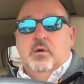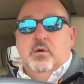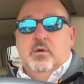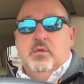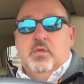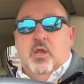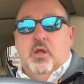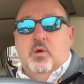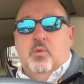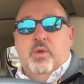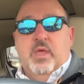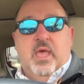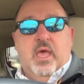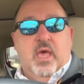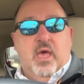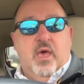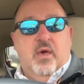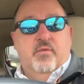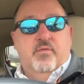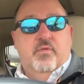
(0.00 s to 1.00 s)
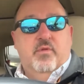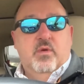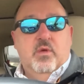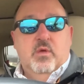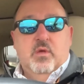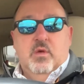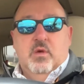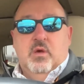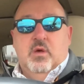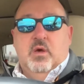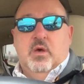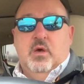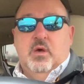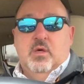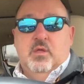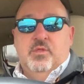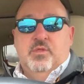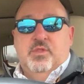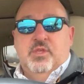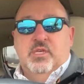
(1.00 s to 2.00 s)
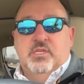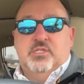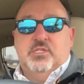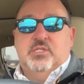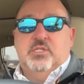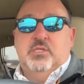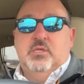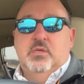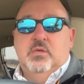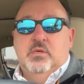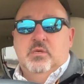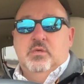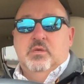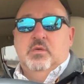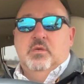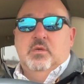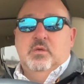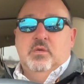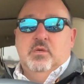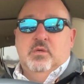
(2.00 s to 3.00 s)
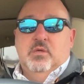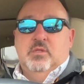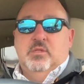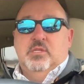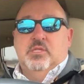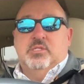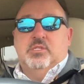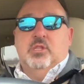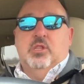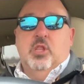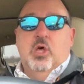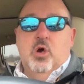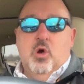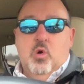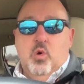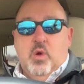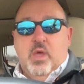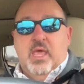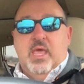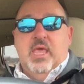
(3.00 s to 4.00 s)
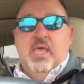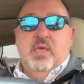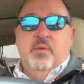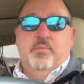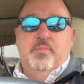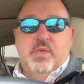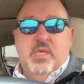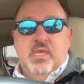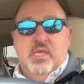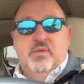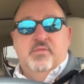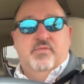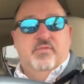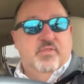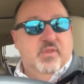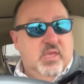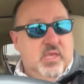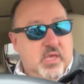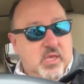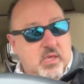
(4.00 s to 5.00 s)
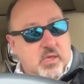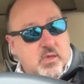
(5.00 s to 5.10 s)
we have this low ABV